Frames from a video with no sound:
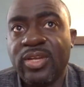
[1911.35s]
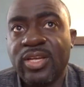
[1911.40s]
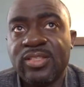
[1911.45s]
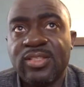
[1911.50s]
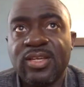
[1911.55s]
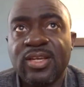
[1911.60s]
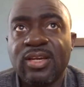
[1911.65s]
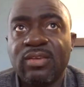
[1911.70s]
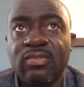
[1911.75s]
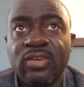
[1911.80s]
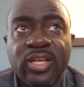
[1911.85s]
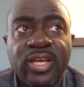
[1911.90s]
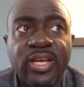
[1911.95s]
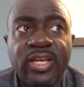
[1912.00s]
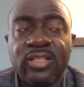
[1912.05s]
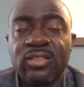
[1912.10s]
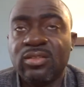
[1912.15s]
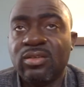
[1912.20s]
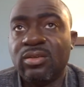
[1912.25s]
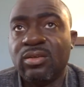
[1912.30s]
doesn't have
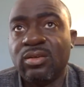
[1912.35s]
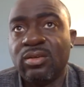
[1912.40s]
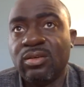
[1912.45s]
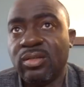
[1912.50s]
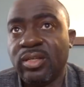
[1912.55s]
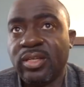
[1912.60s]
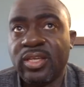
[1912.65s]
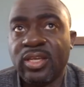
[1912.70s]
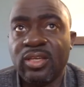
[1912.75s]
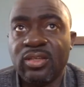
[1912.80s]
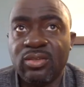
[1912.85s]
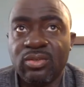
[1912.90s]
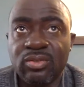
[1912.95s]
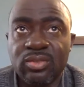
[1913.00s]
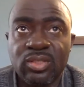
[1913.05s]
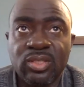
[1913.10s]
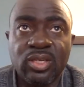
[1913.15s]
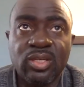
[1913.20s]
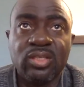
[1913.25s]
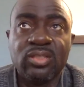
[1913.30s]
light, or they can't
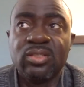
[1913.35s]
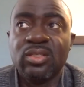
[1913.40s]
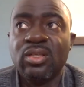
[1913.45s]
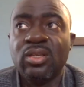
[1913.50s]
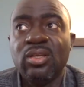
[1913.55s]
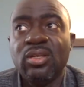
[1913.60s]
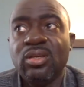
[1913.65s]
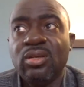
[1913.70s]
use theirs,